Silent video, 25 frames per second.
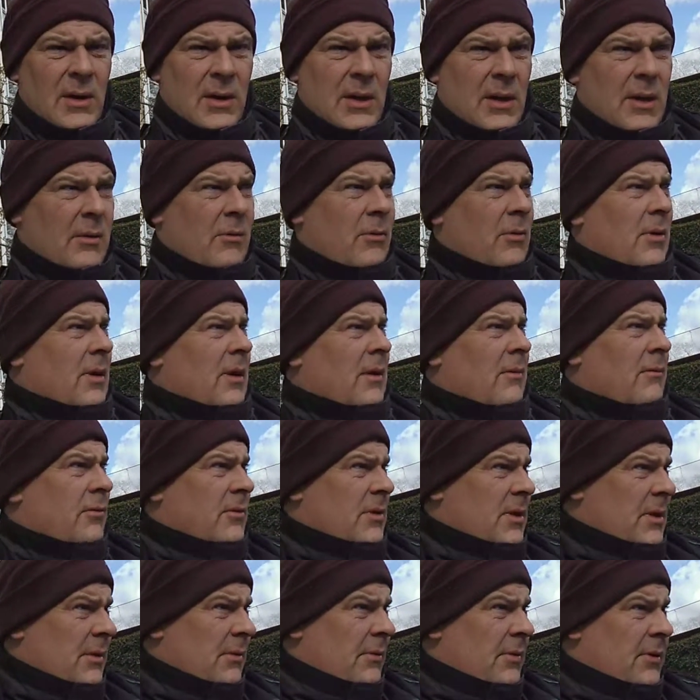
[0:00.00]
even if
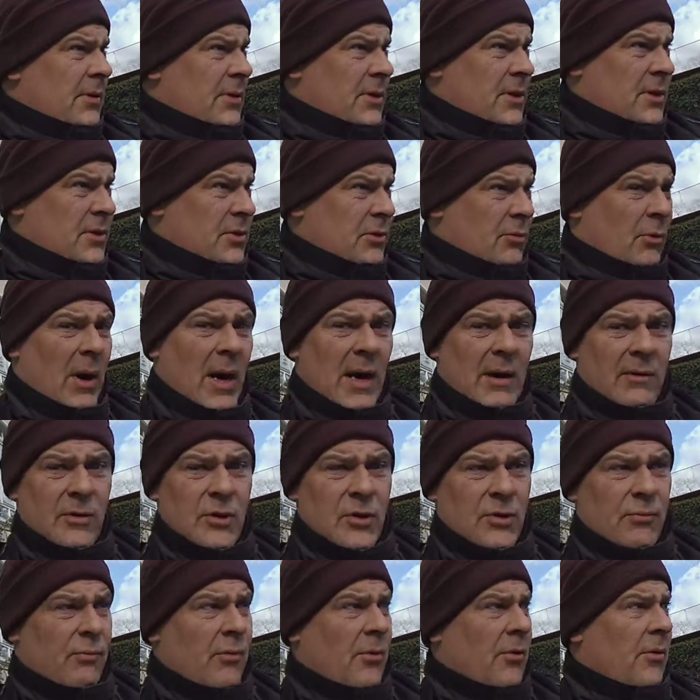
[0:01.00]
there is
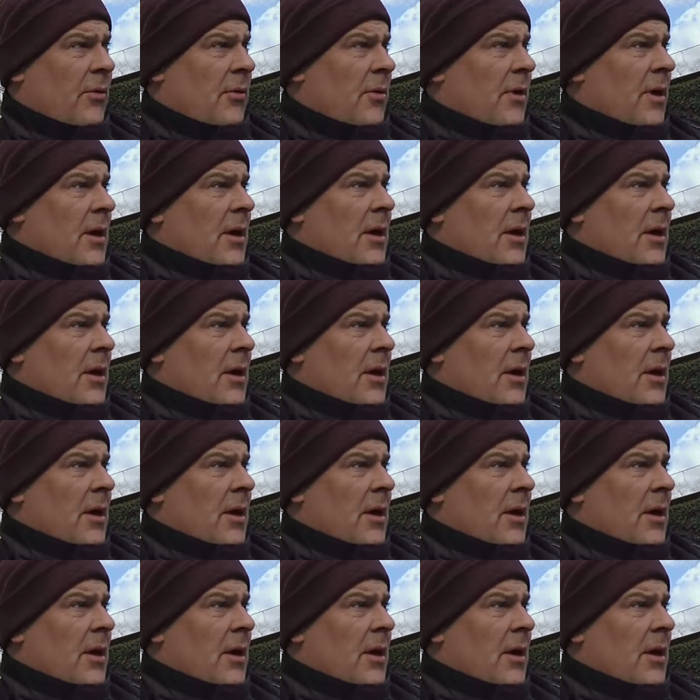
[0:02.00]
transfer